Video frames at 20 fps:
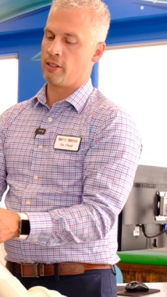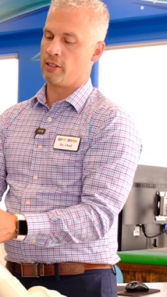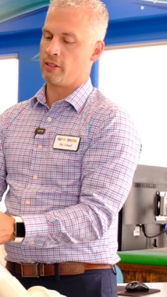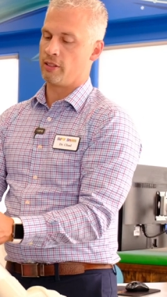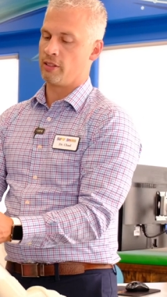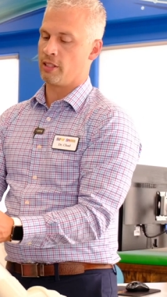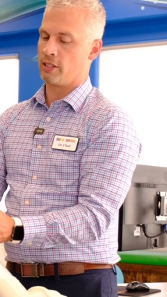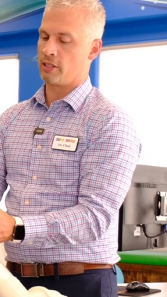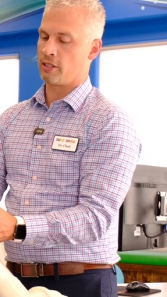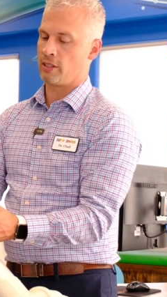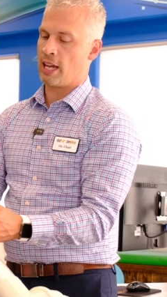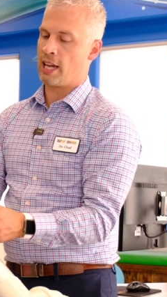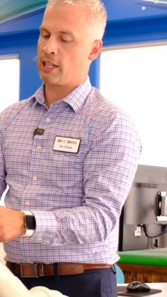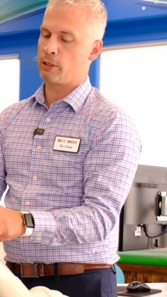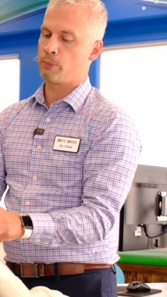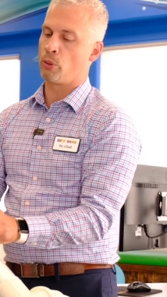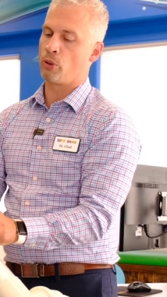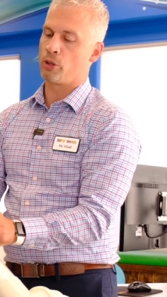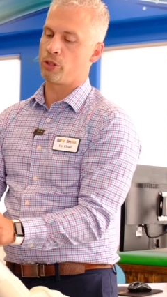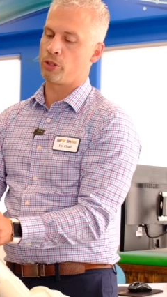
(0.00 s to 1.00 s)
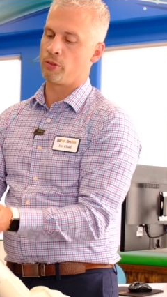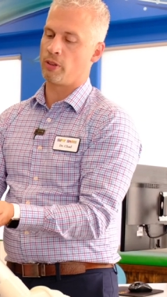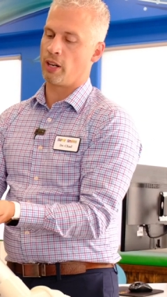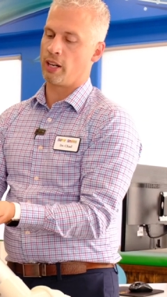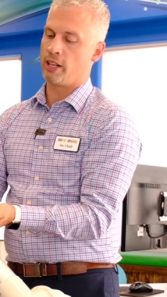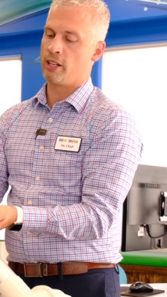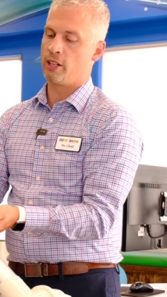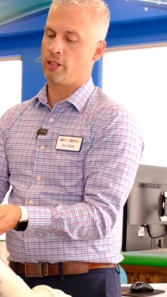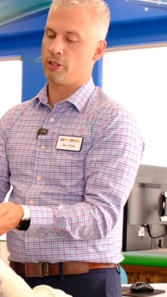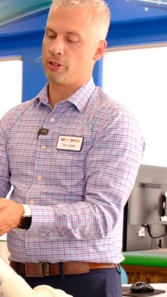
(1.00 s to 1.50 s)
this last portion right
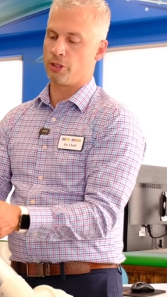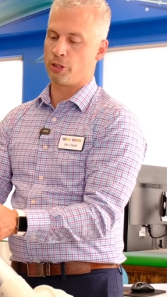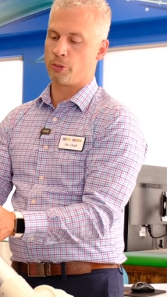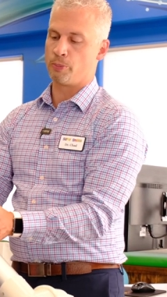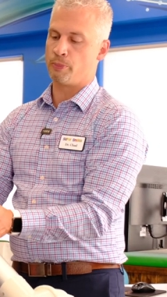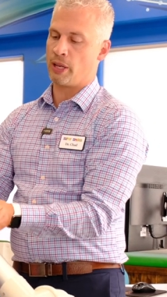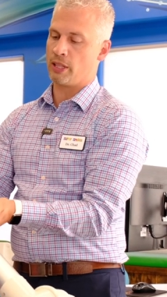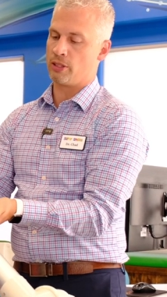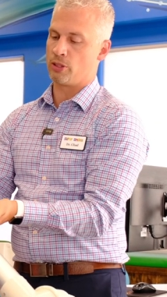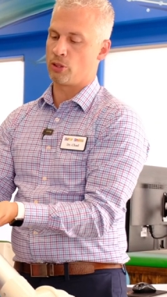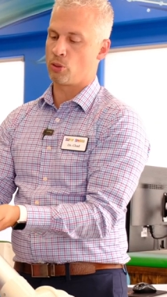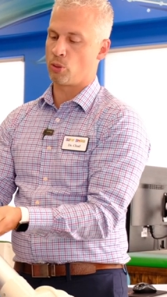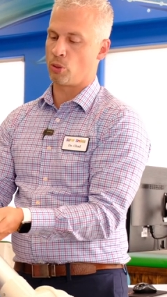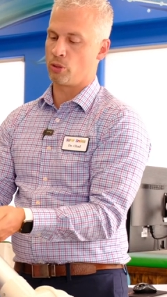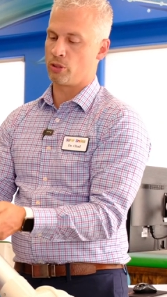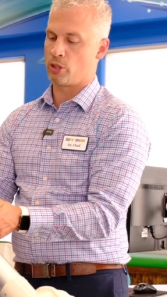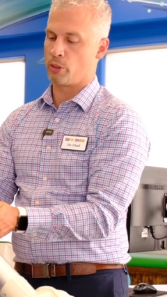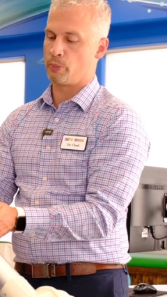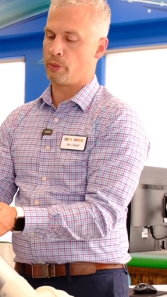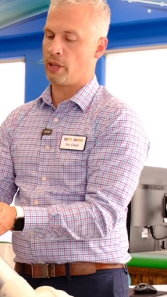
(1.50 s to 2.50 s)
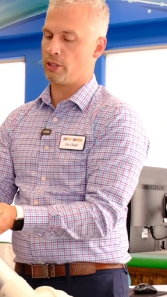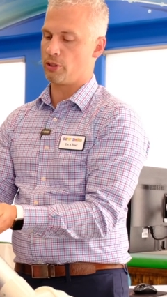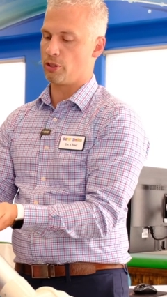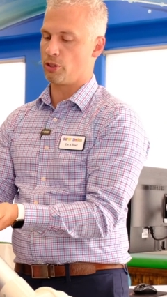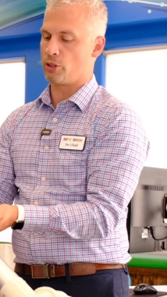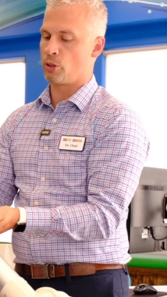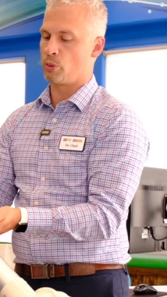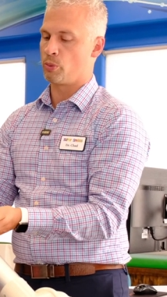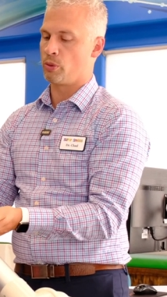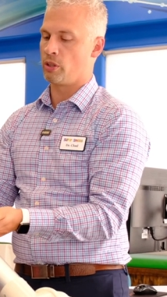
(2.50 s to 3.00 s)
here just bends towards the
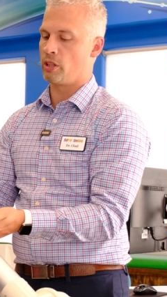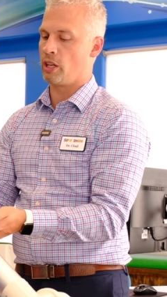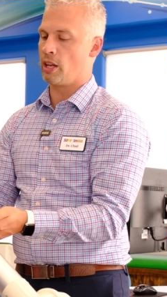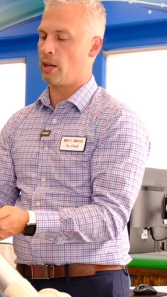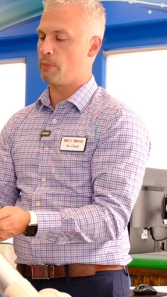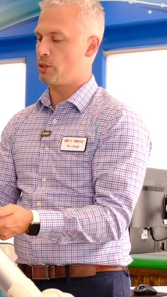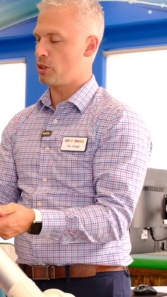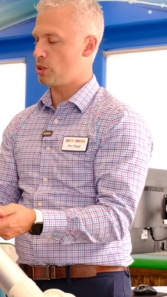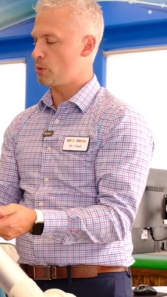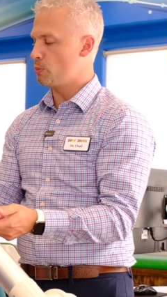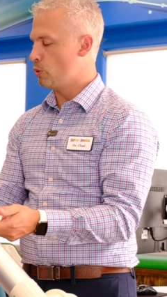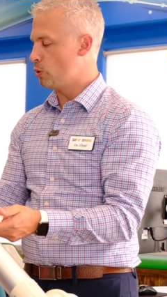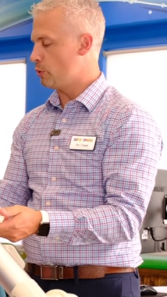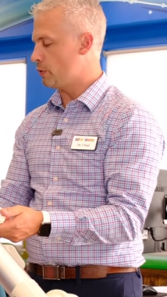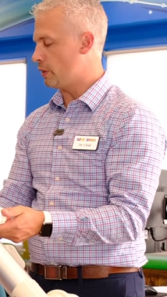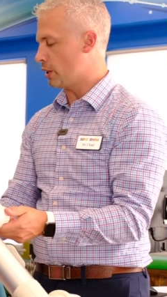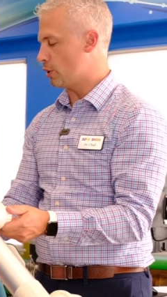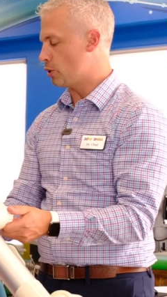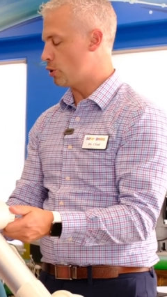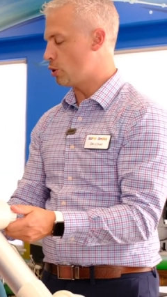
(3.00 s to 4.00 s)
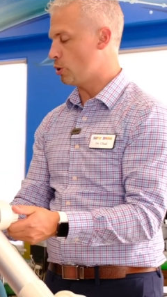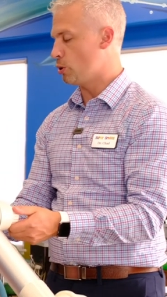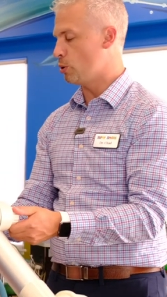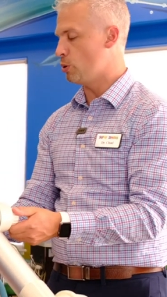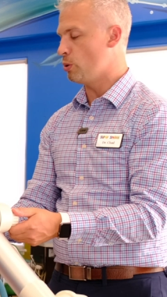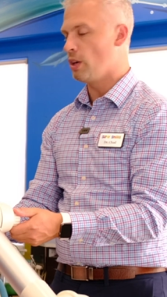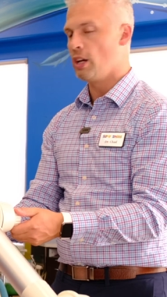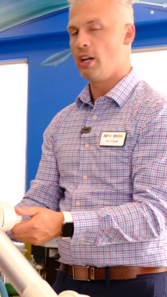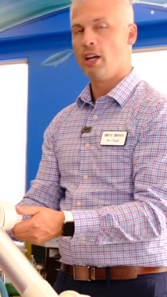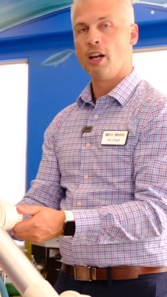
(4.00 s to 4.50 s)
patient. So really, I'm just moving
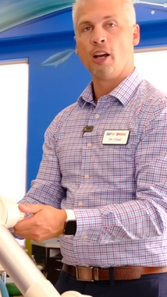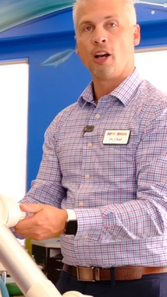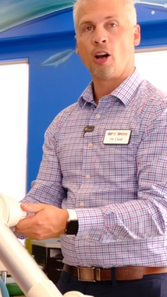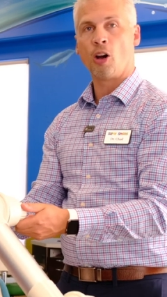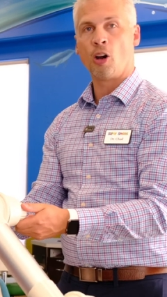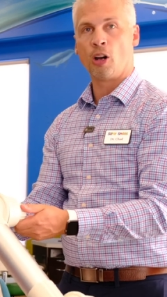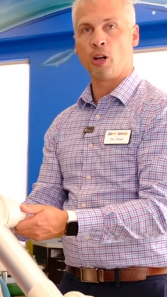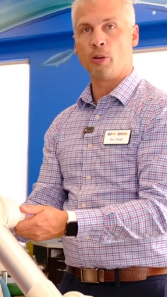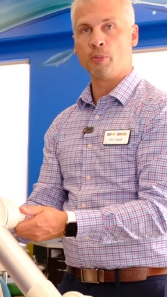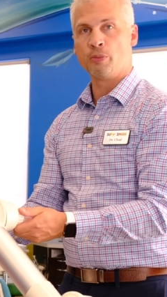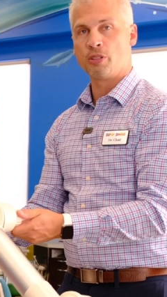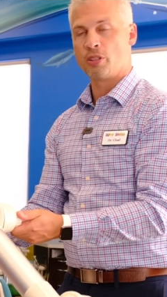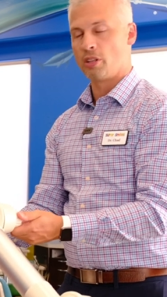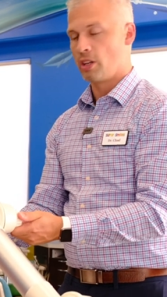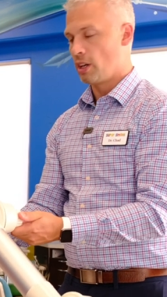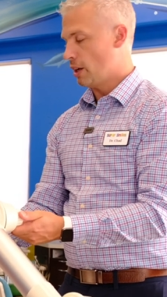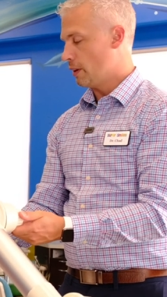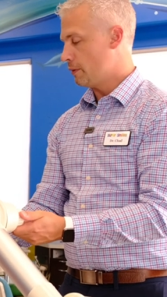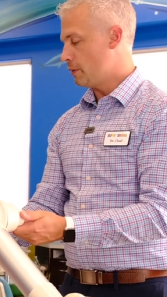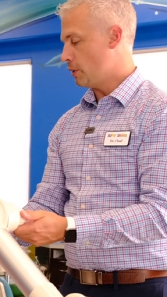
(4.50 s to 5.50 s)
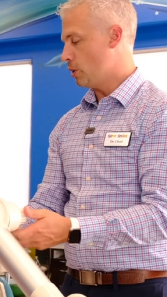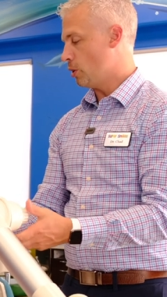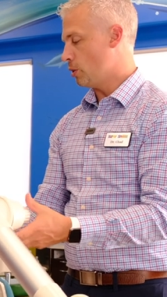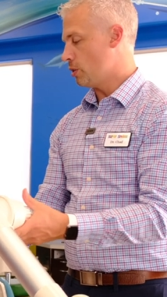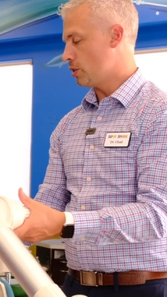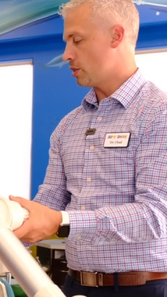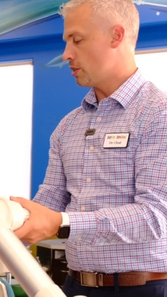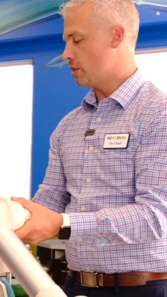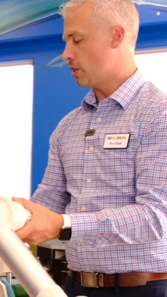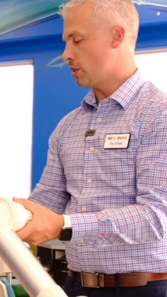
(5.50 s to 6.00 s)
two arms. If you
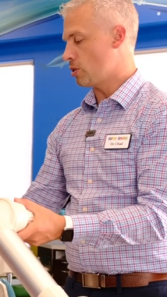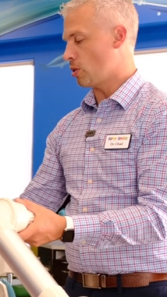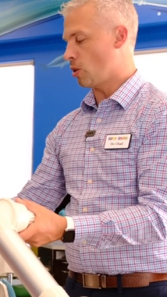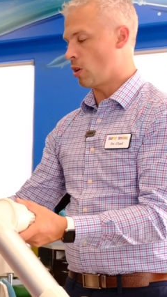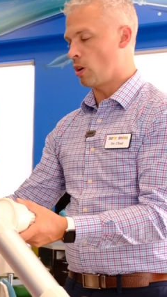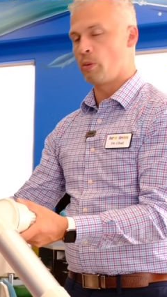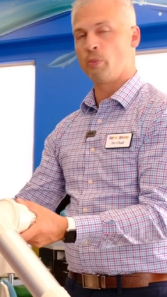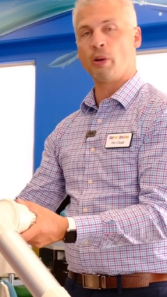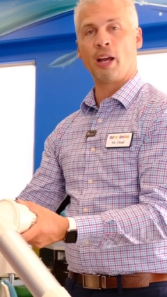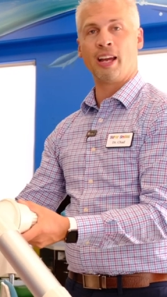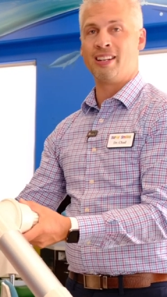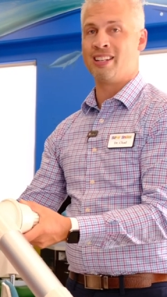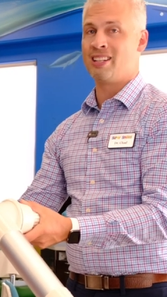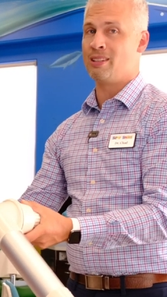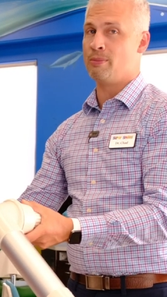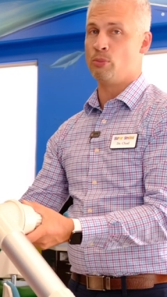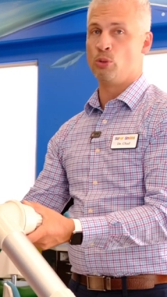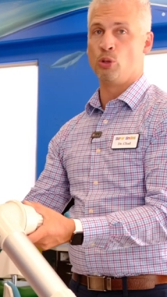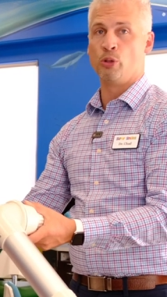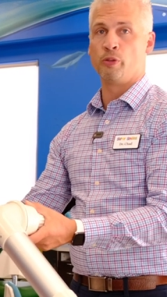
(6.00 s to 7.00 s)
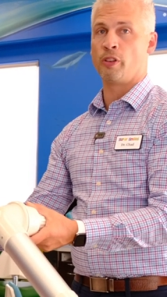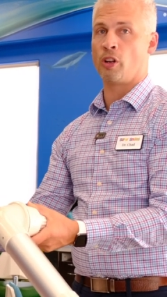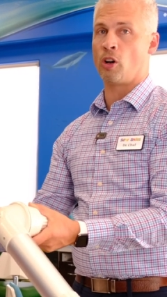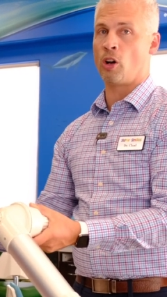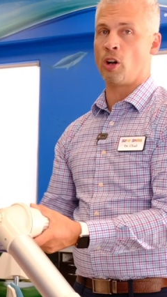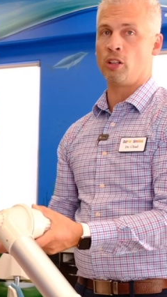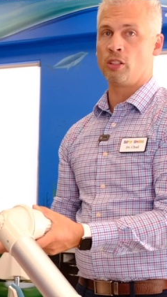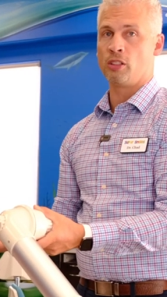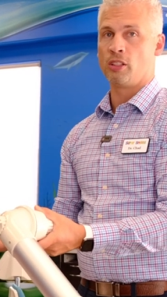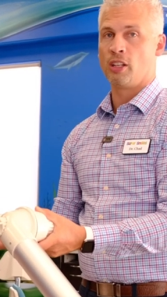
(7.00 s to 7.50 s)
notice, this arm, I didn't move at
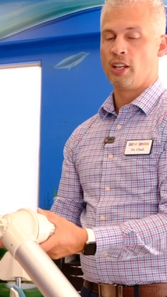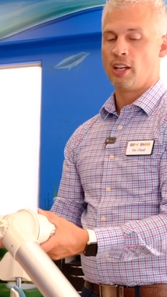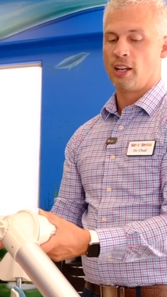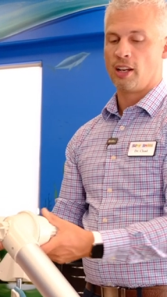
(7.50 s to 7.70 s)
all.